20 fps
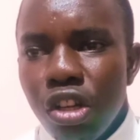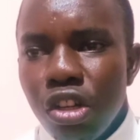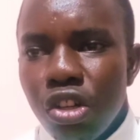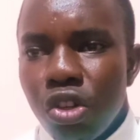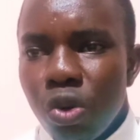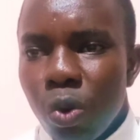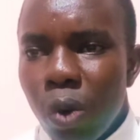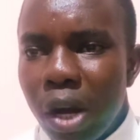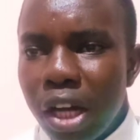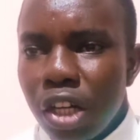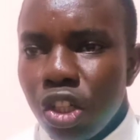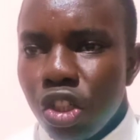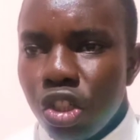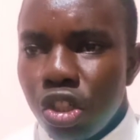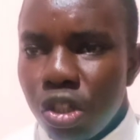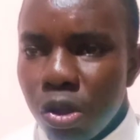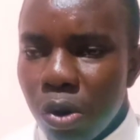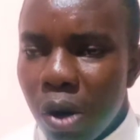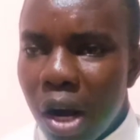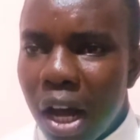to
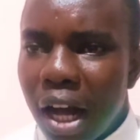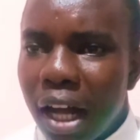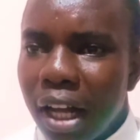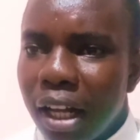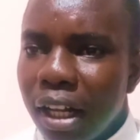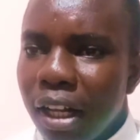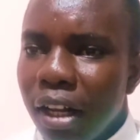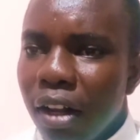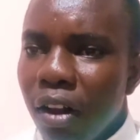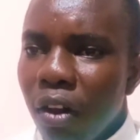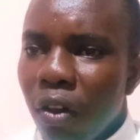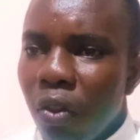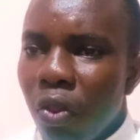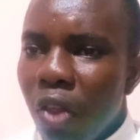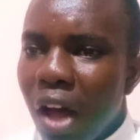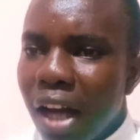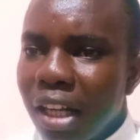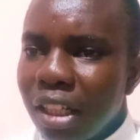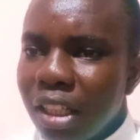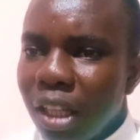ensure
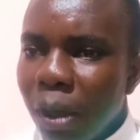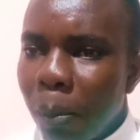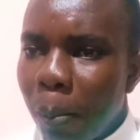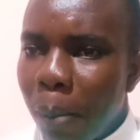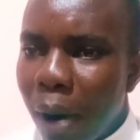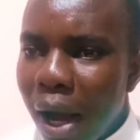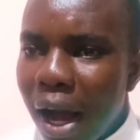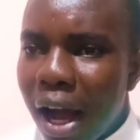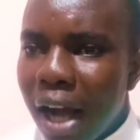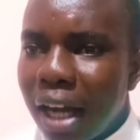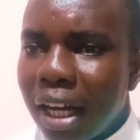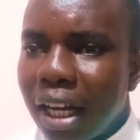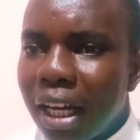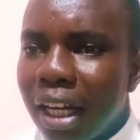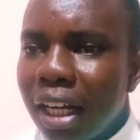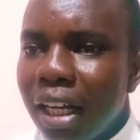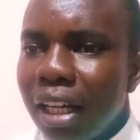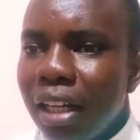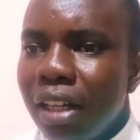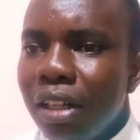that the park
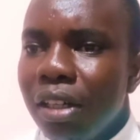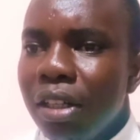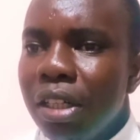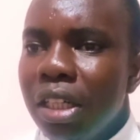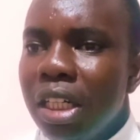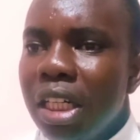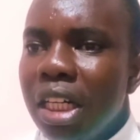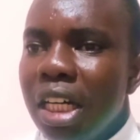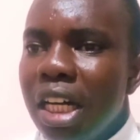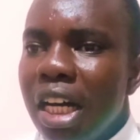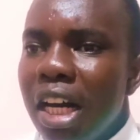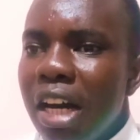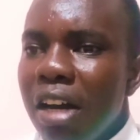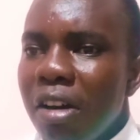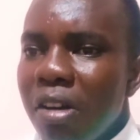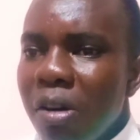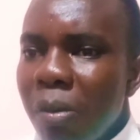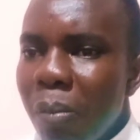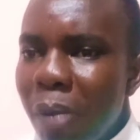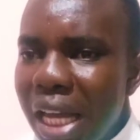
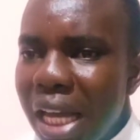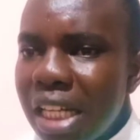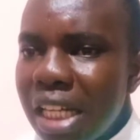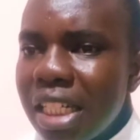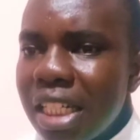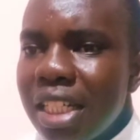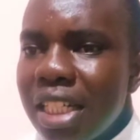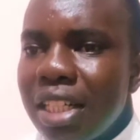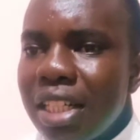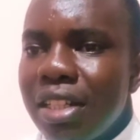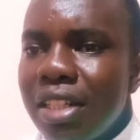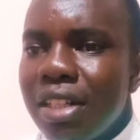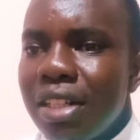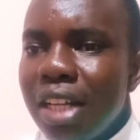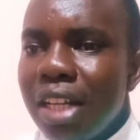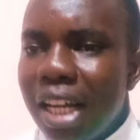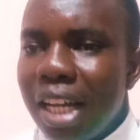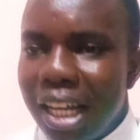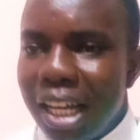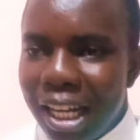remains
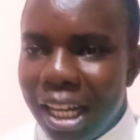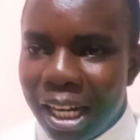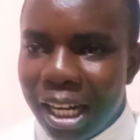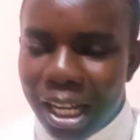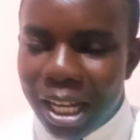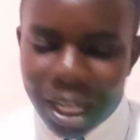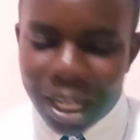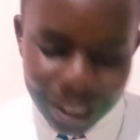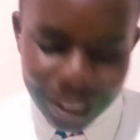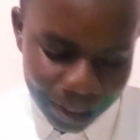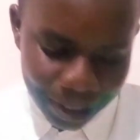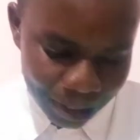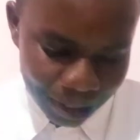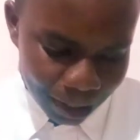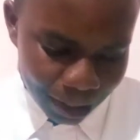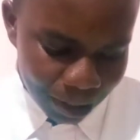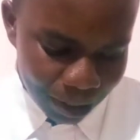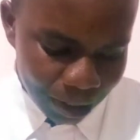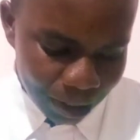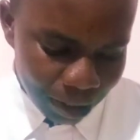in its
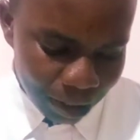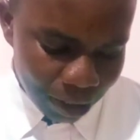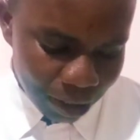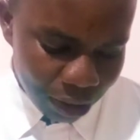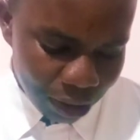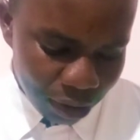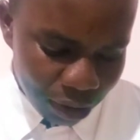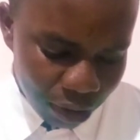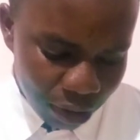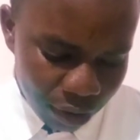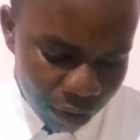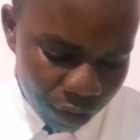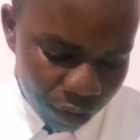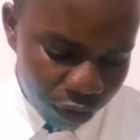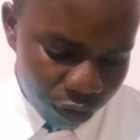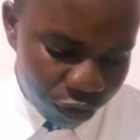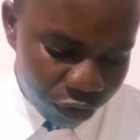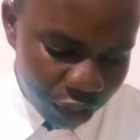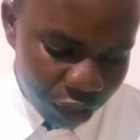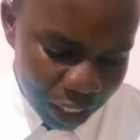
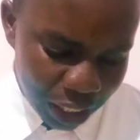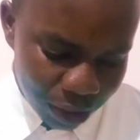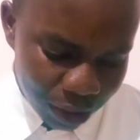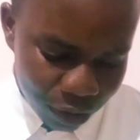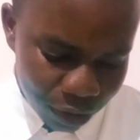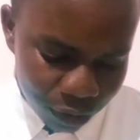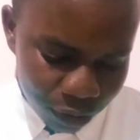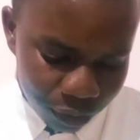state.